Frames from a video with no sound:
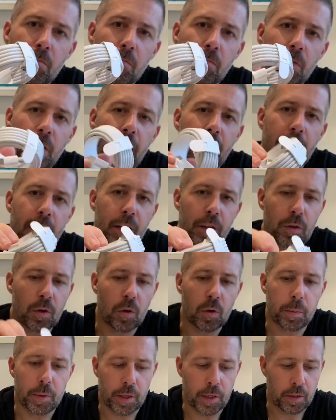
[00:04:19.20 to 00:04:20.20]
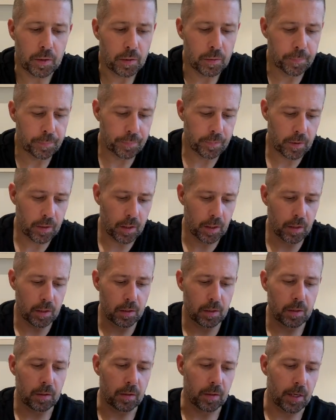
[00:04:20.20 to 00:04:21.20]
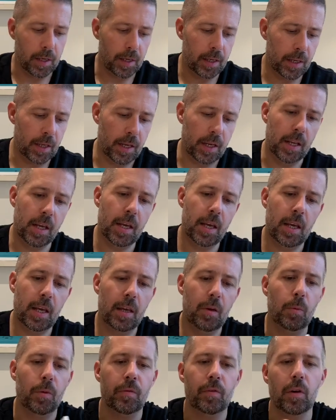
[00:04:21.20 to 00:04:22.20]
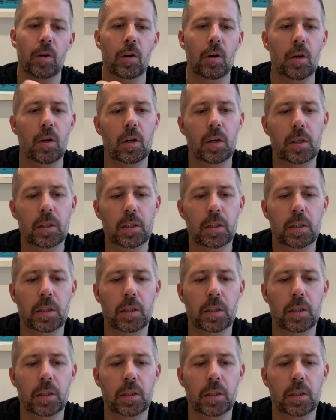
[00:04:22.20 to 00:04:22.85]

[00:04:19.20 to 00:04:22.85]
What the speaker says: Yeah, that's got to be new. Okay, in here we've got,